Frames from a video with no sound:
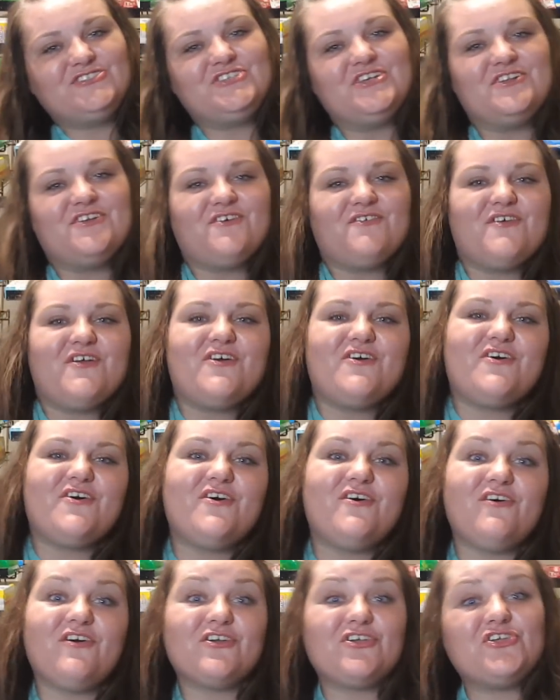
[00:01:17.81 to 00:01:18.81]

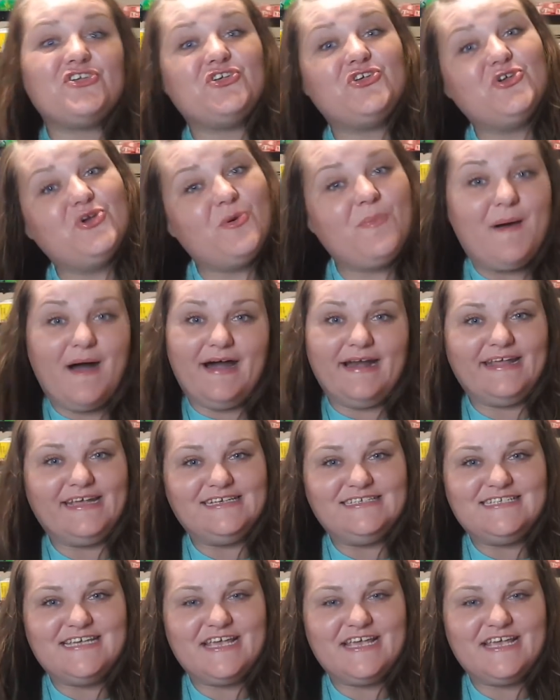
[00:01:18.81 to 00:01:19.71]
General couponing